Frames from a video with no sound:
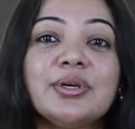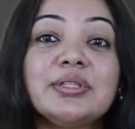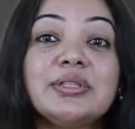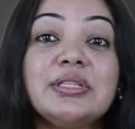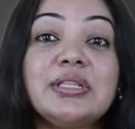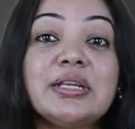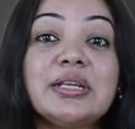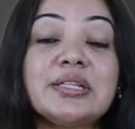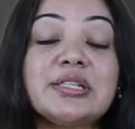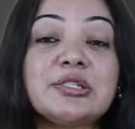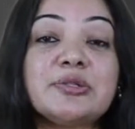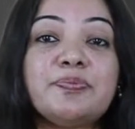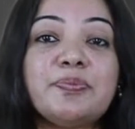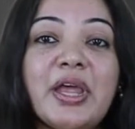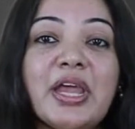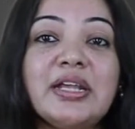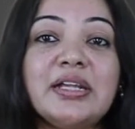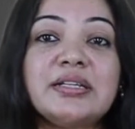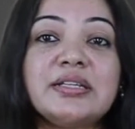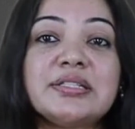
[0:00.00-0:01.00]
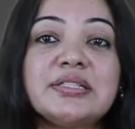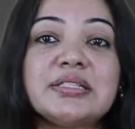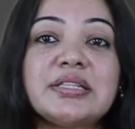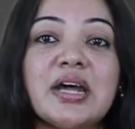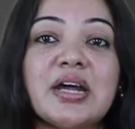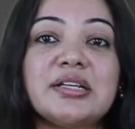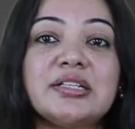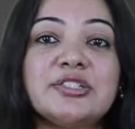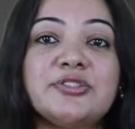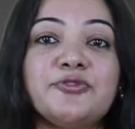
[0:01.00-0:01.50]
the respect
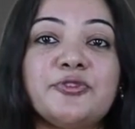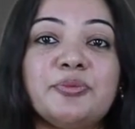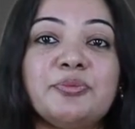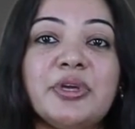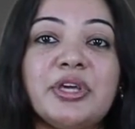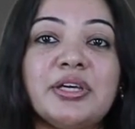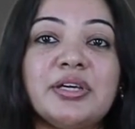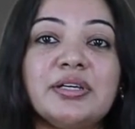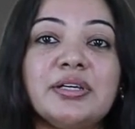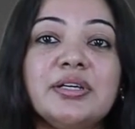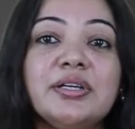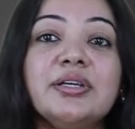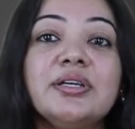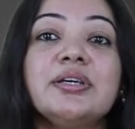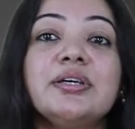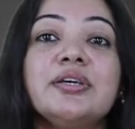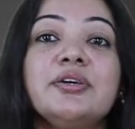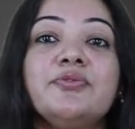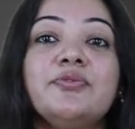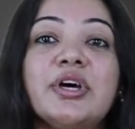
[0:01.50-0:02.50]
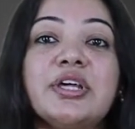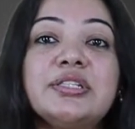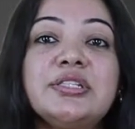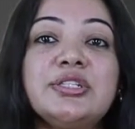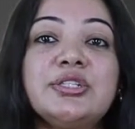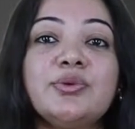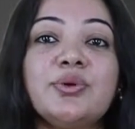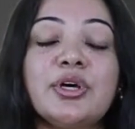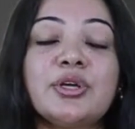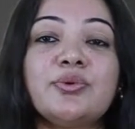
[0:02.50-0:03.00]
starts from here.
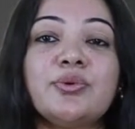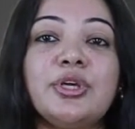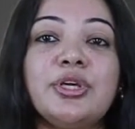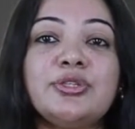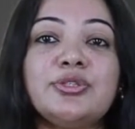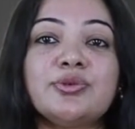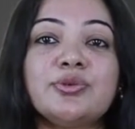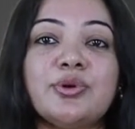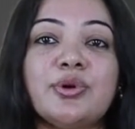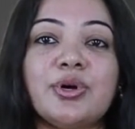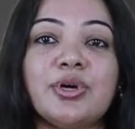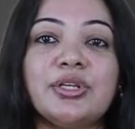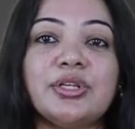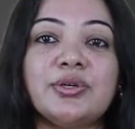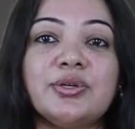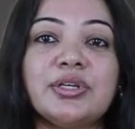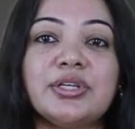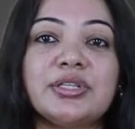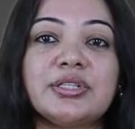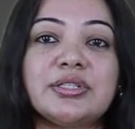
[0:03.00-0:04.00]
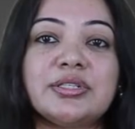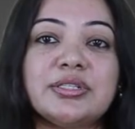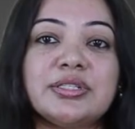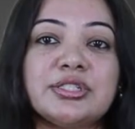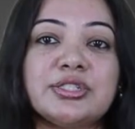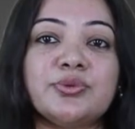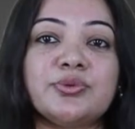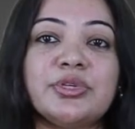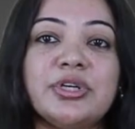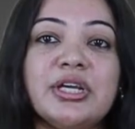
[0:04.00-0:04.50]
Once you are going to call your
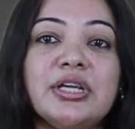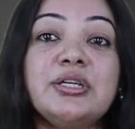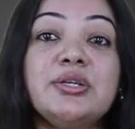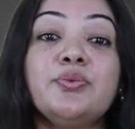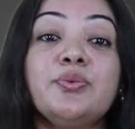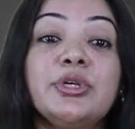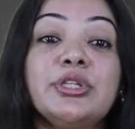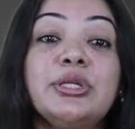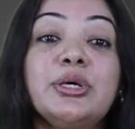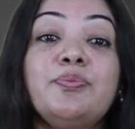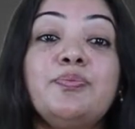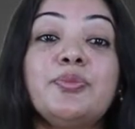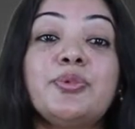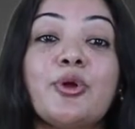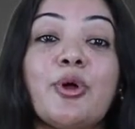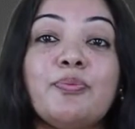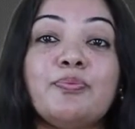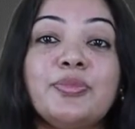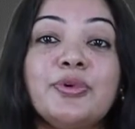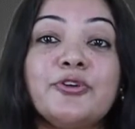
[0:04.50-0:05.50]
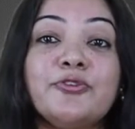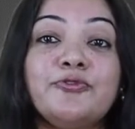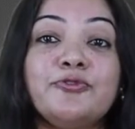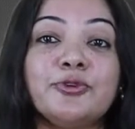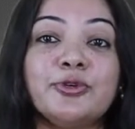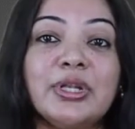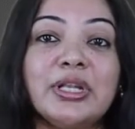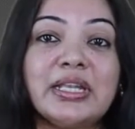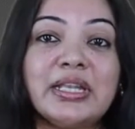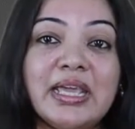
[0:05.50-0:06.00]
student with a proper
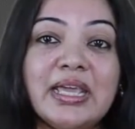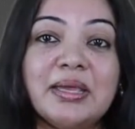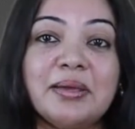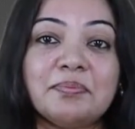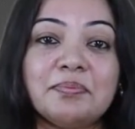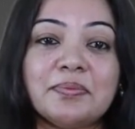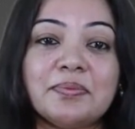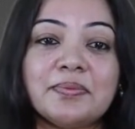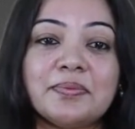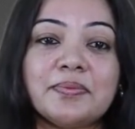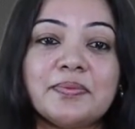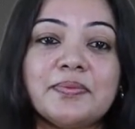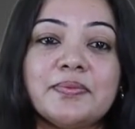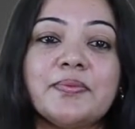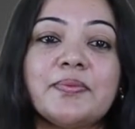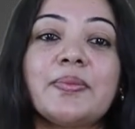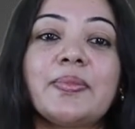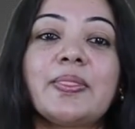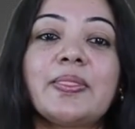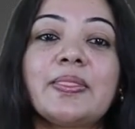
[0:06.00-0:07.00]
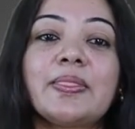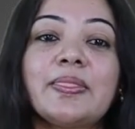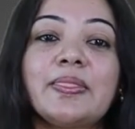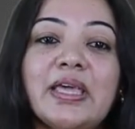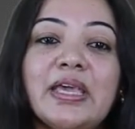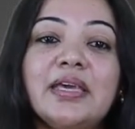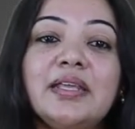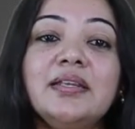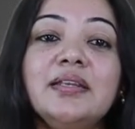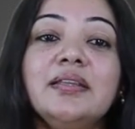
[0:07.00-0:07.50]
full name,
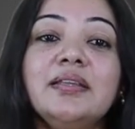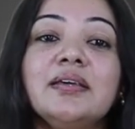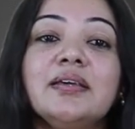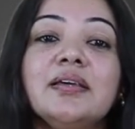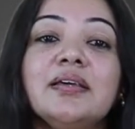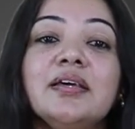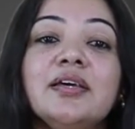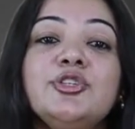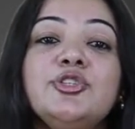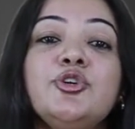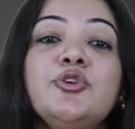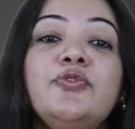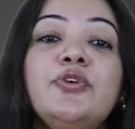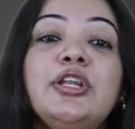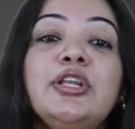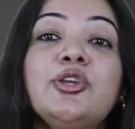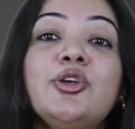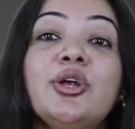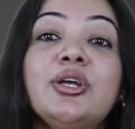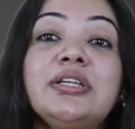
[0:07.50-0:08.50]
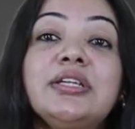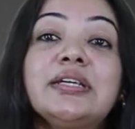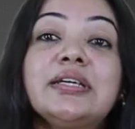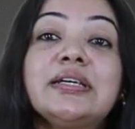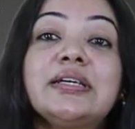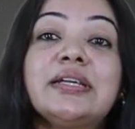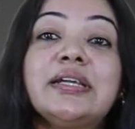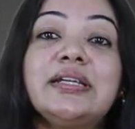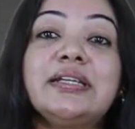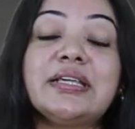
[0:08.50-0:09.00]
then you will not
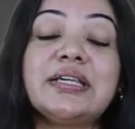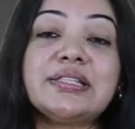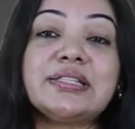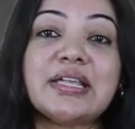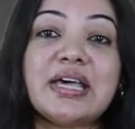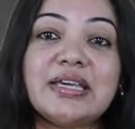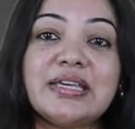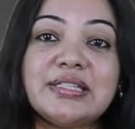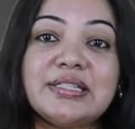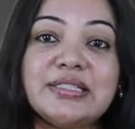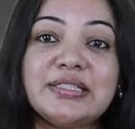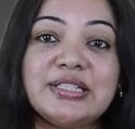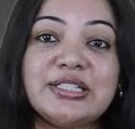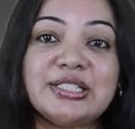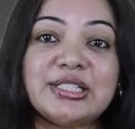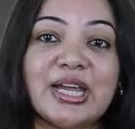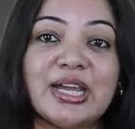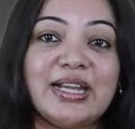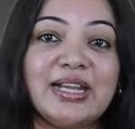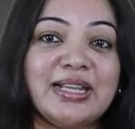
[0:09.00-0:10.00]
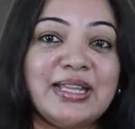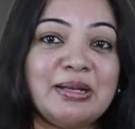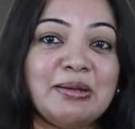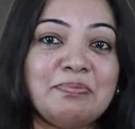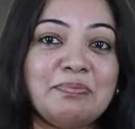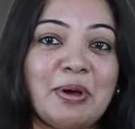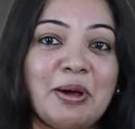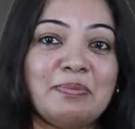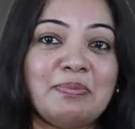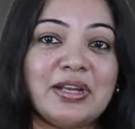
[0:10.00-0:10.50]
criticize the child
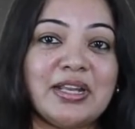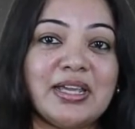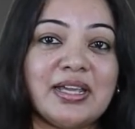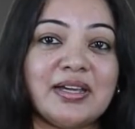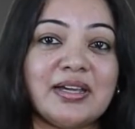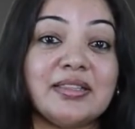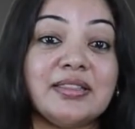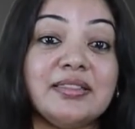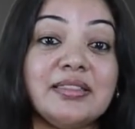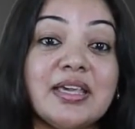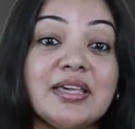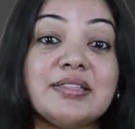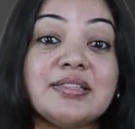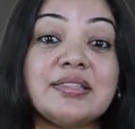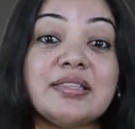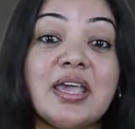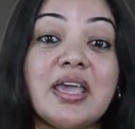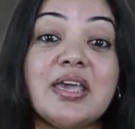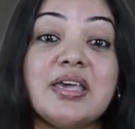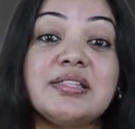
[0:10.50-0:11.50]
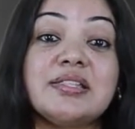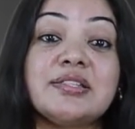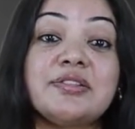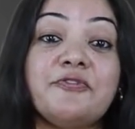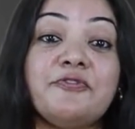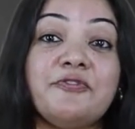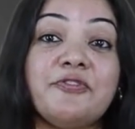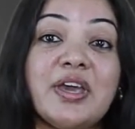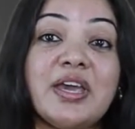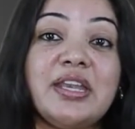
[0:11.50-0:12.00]
in public. This is
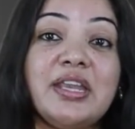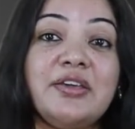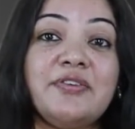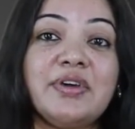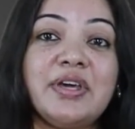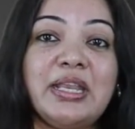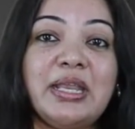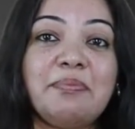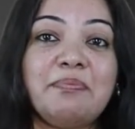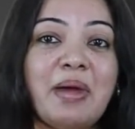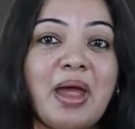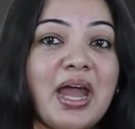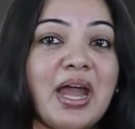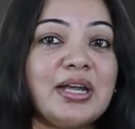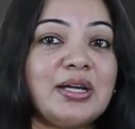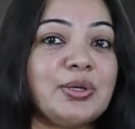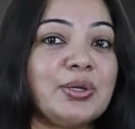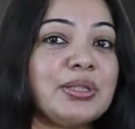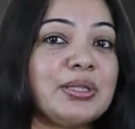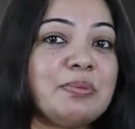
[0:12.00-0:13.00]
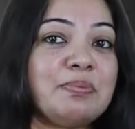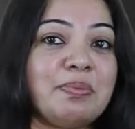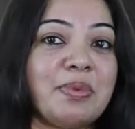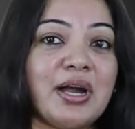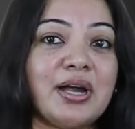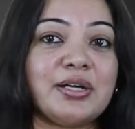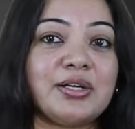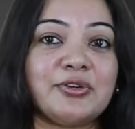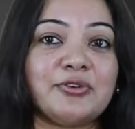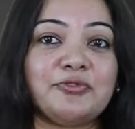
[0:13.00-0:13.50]
very, very bad on the
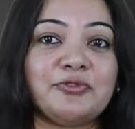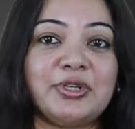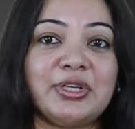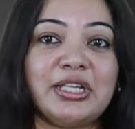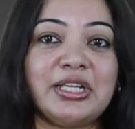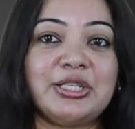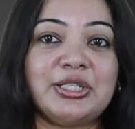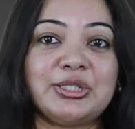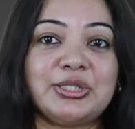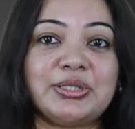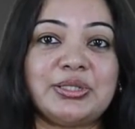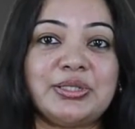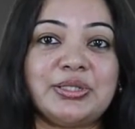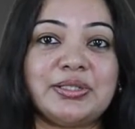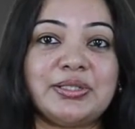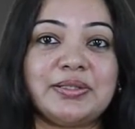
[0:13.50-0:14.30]
part of a teacher.